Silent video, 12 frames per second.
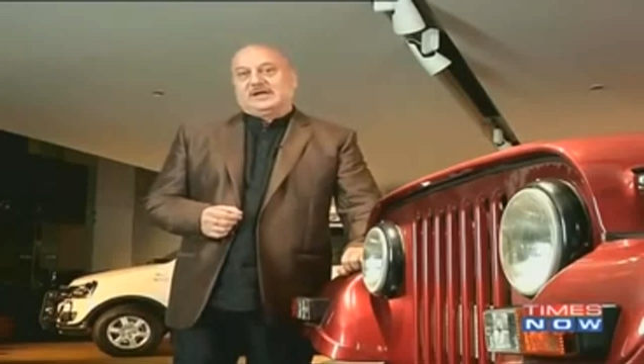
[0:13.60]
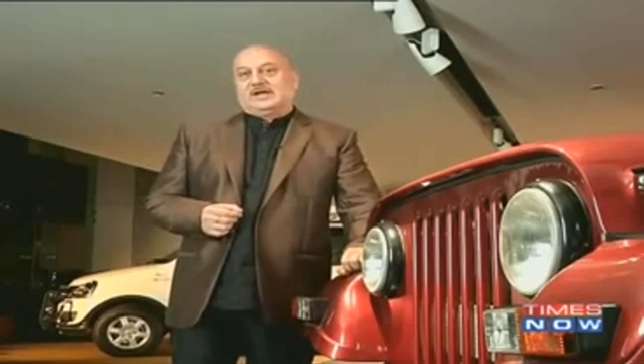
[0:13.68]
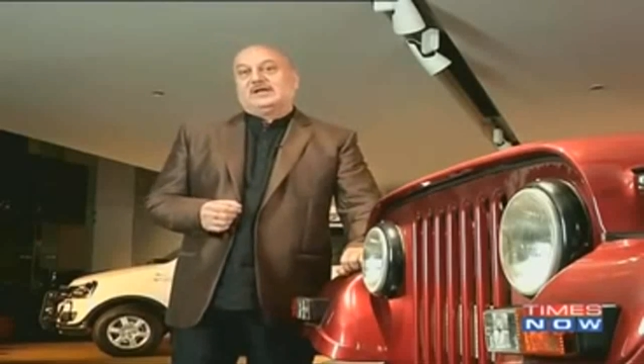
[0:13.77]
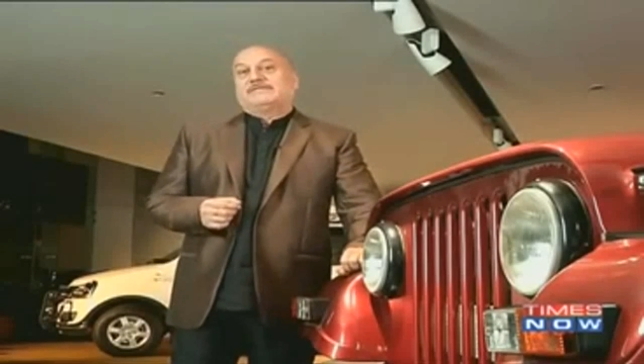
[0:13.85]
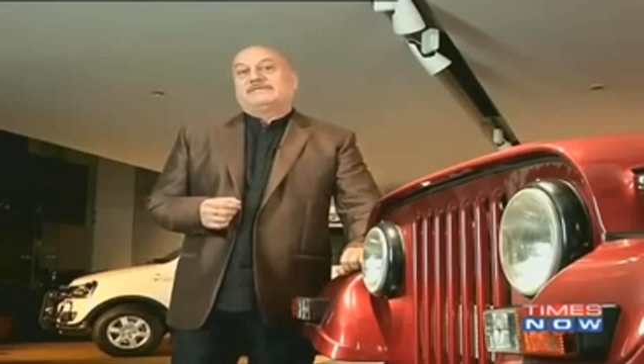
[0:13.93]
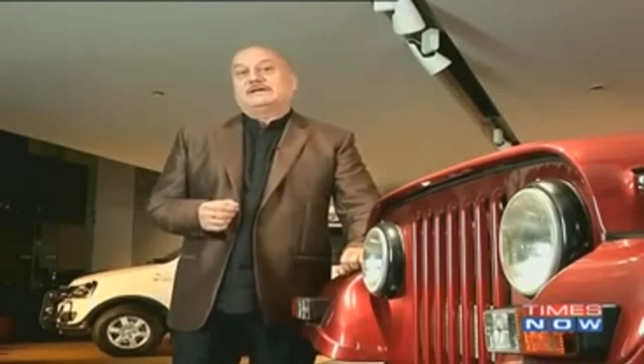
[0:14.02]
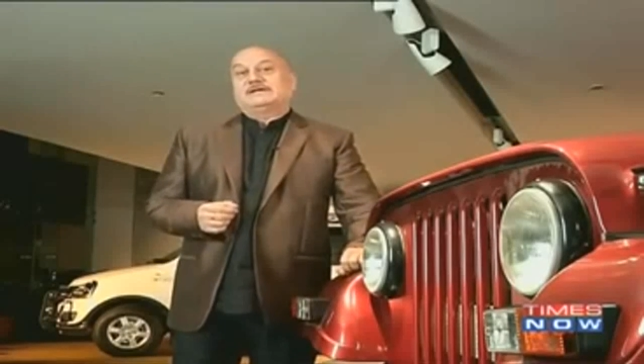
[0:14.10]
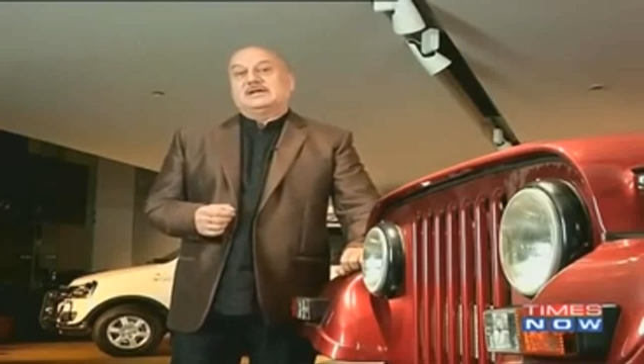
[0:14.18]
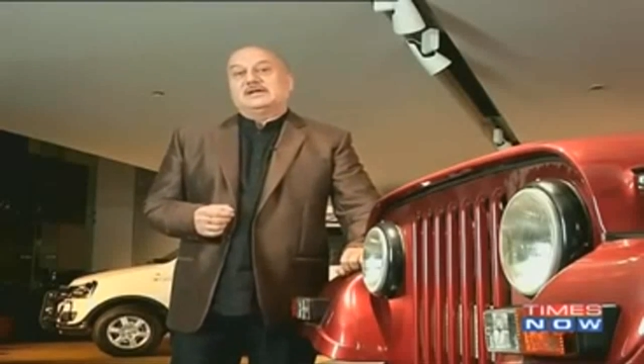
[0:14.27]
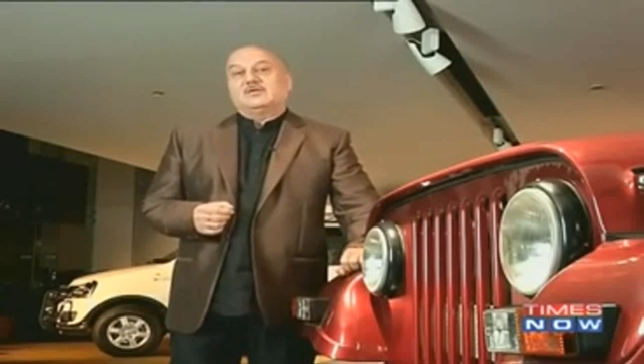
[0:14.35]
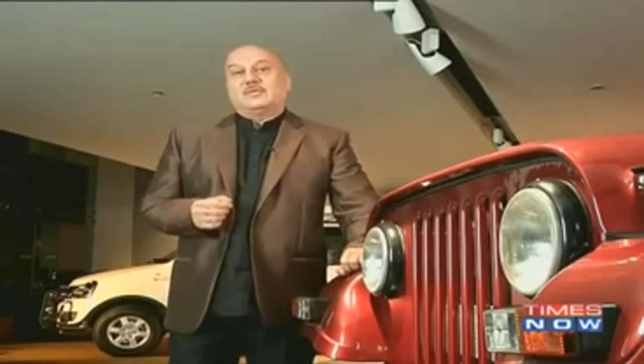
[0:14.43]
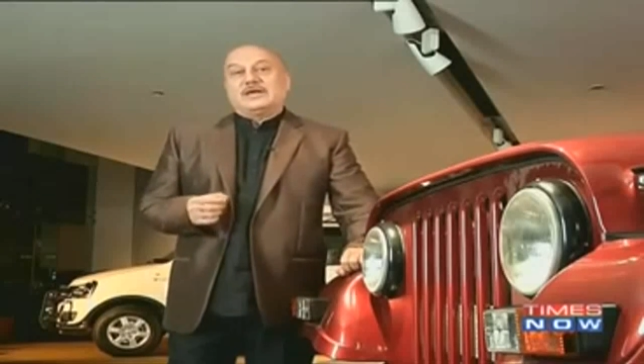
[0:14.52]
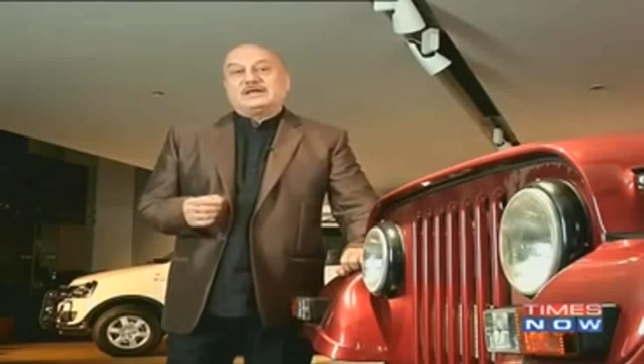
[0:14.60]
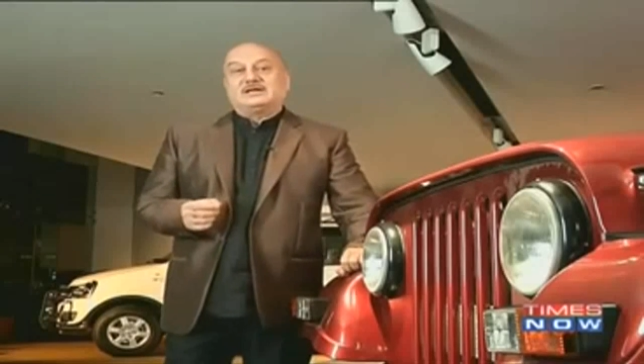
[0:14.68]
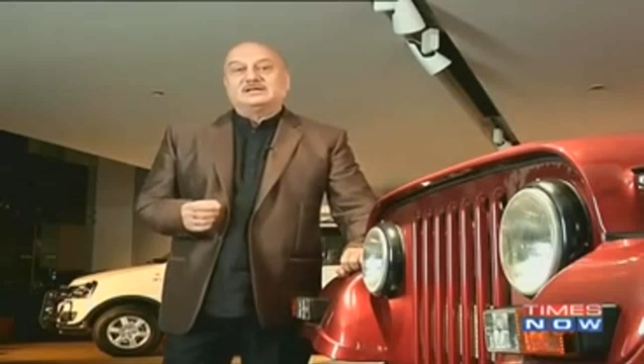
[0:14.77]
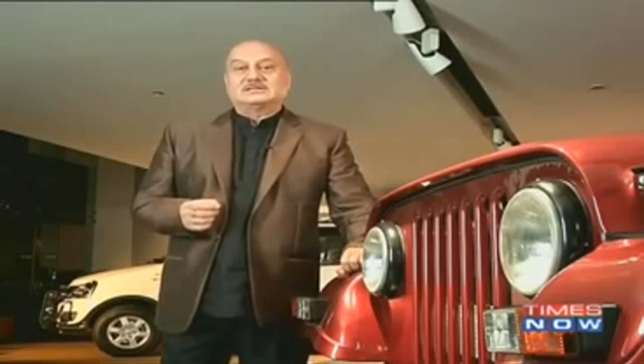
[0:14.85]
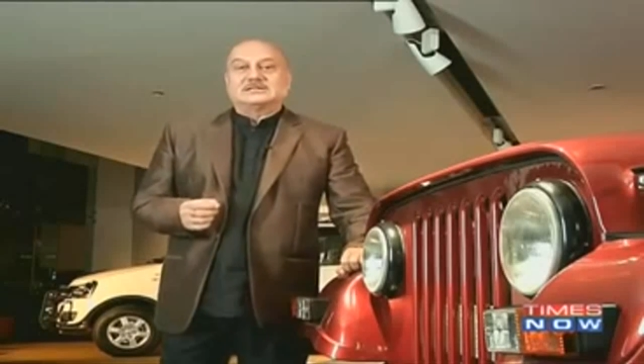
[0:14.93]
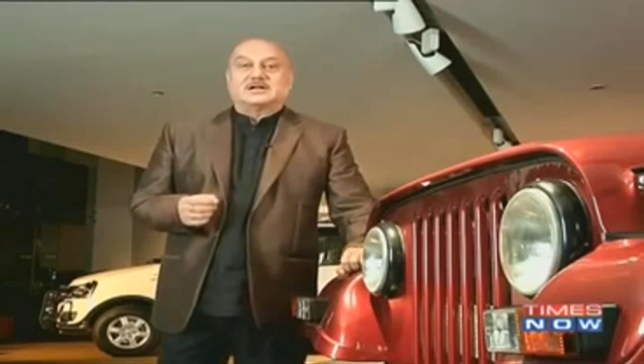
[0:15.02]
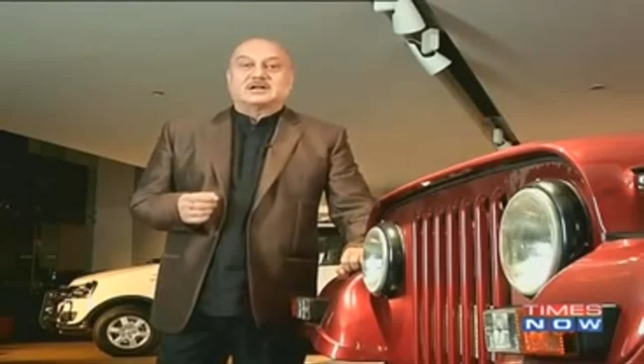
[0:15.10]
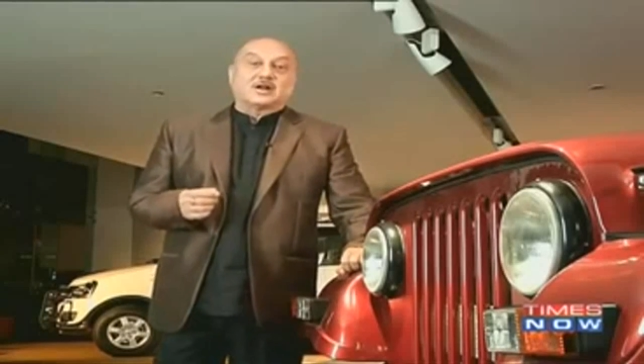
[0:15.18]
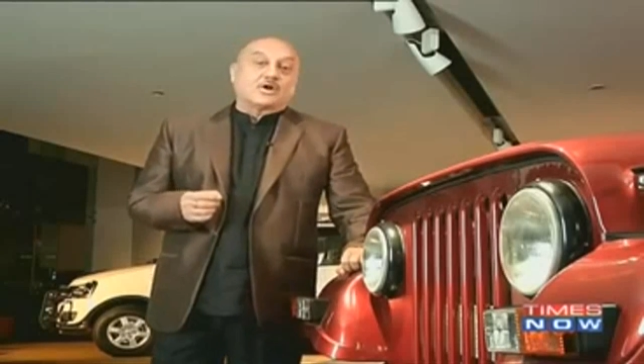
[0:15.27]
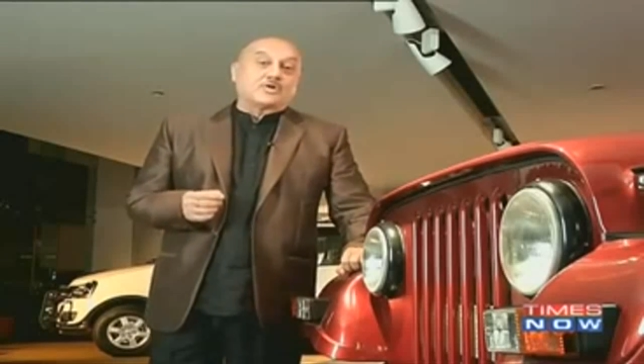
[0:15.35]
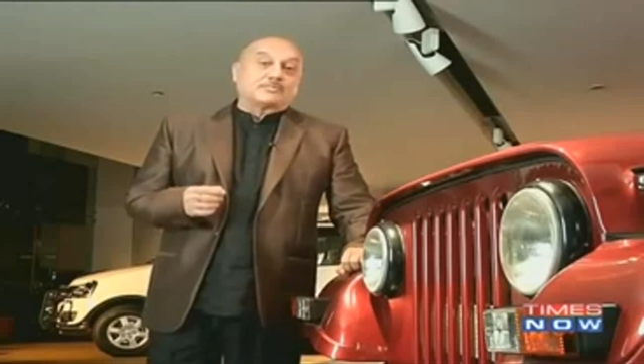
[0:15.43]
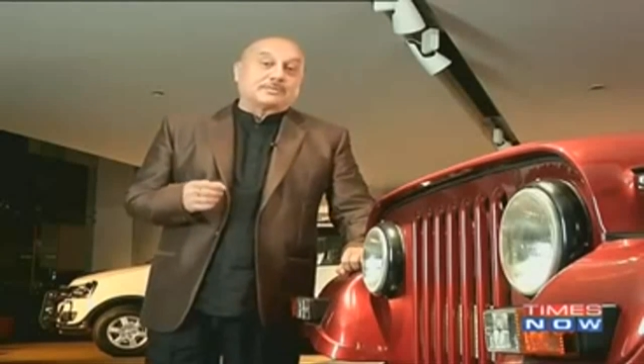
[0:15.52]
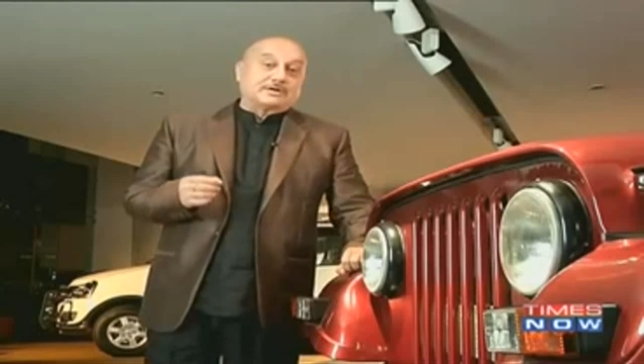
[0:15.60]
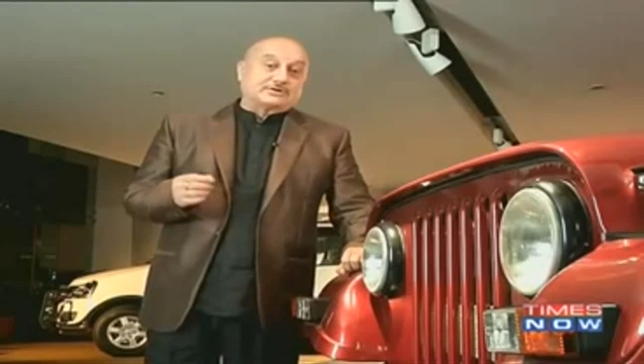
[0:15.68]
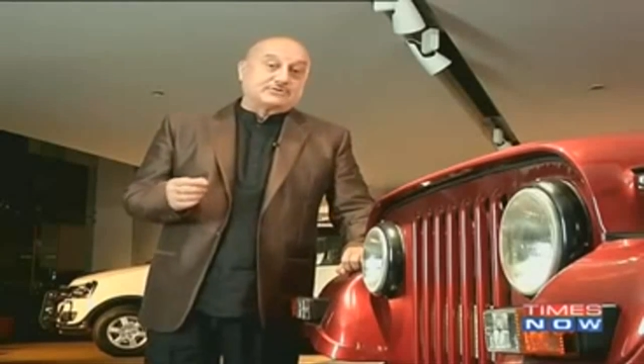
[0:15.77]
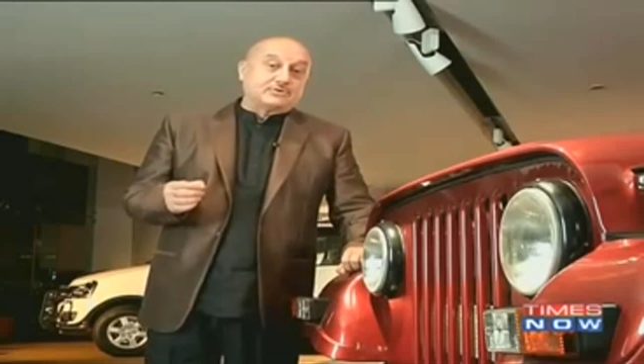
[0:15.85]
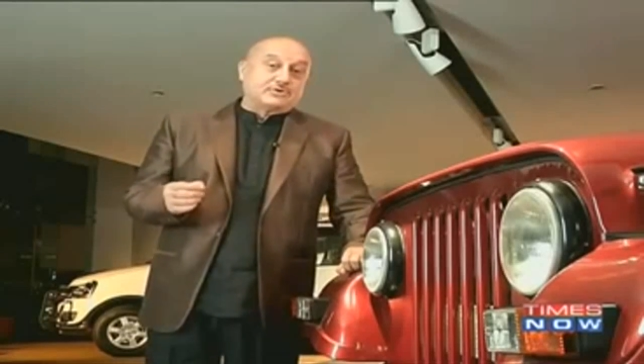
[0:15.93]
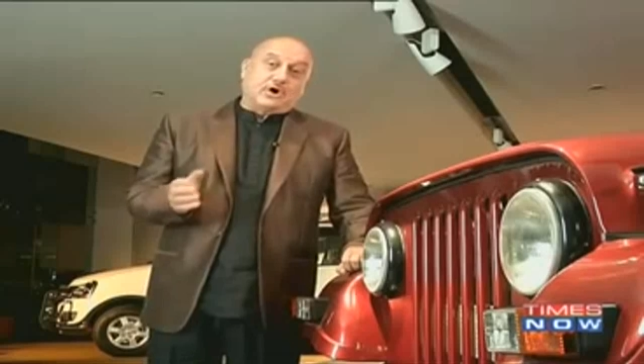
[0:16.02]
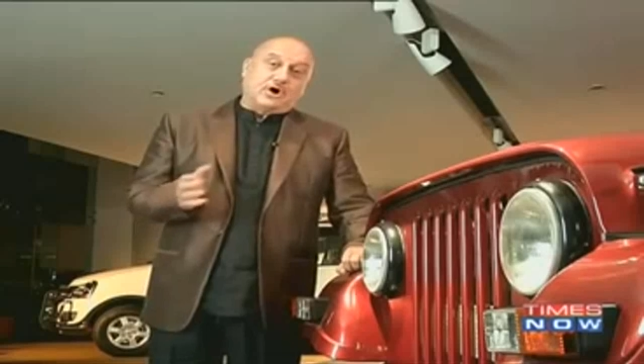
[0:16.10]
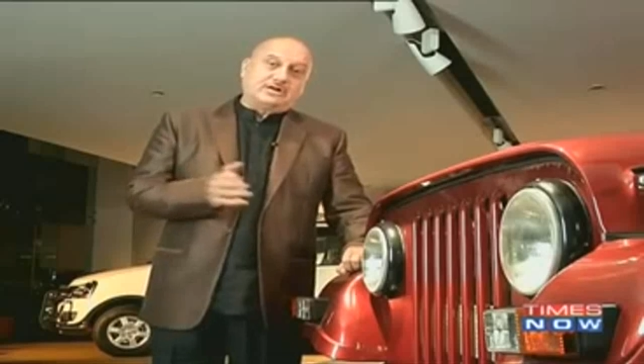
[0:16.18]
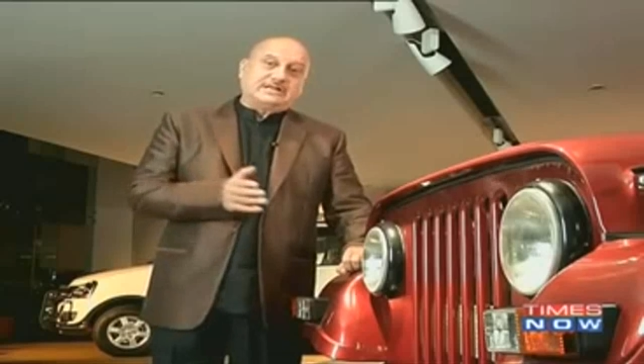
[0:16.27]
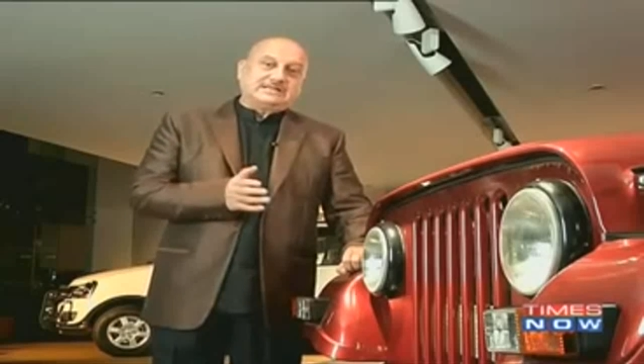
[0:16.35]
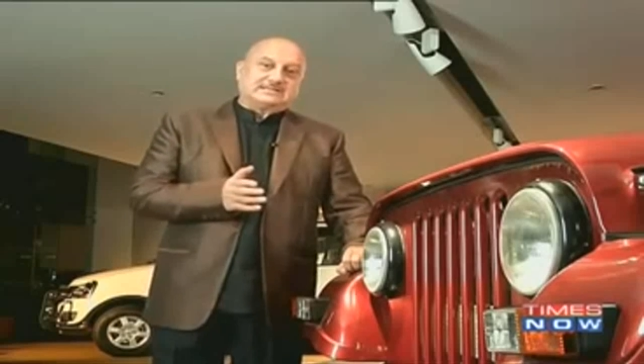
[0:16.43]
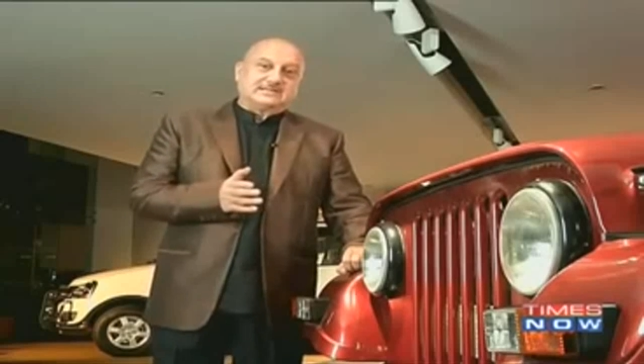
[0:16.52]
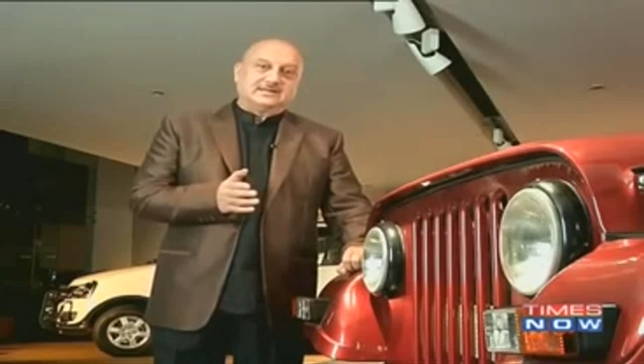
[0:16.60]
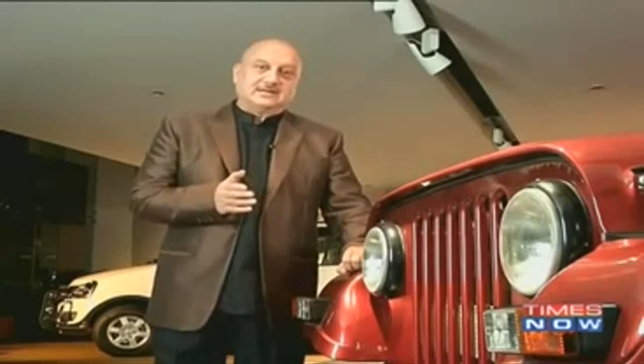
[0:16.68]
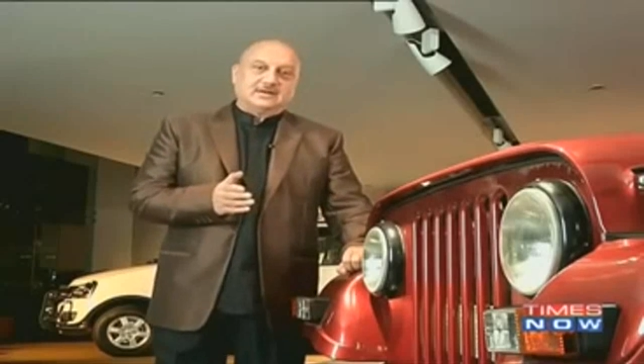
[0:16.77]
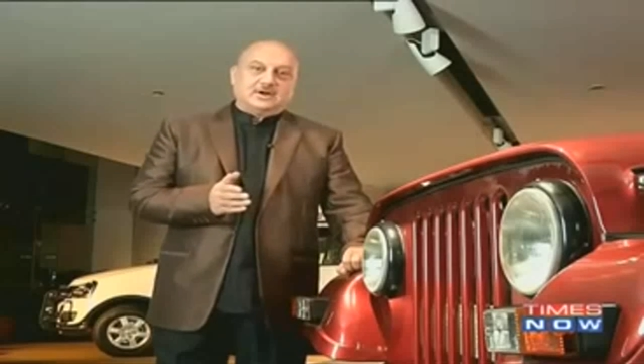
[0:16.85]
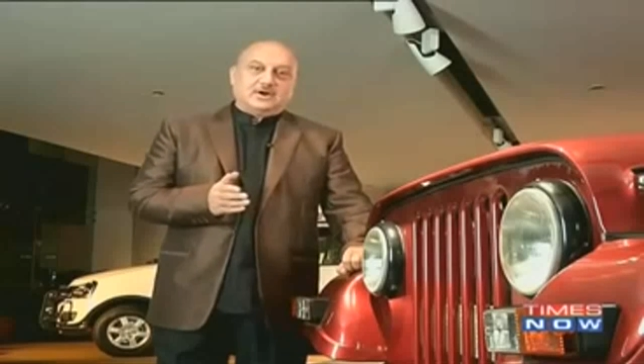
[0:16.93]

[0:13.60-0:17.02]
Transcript: In fact, in vehicles that run on petrol or diesel,